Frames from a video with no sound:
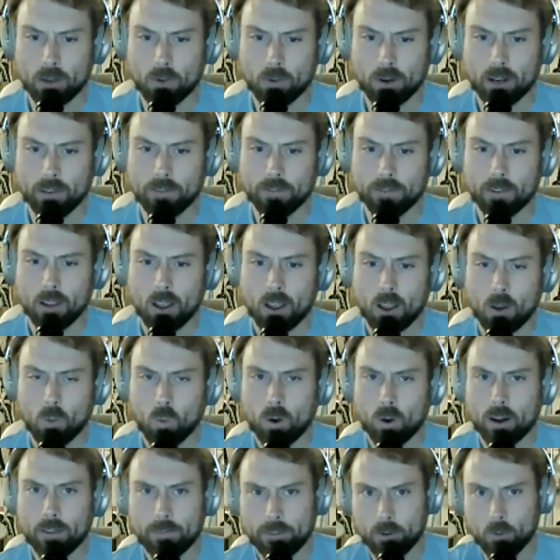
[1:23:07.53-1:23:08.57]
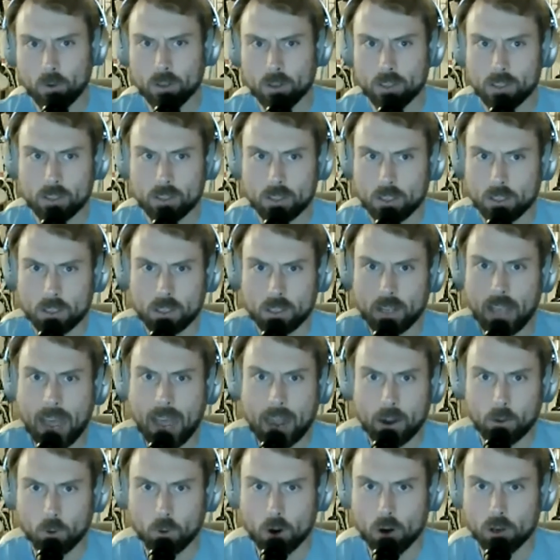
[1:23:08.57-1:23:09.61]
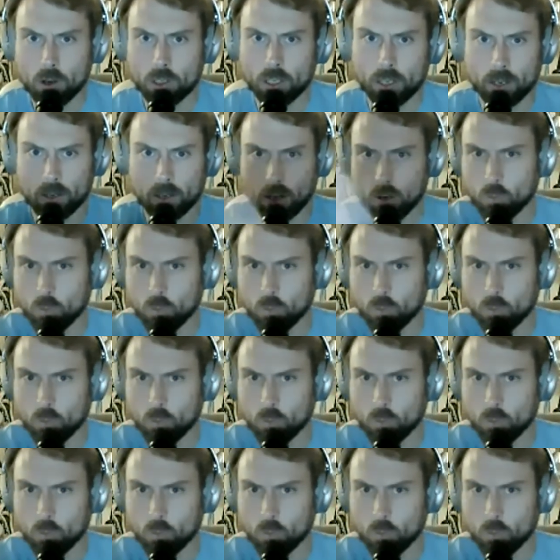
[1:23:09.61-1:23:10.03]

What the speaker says: What if it was just you had erosion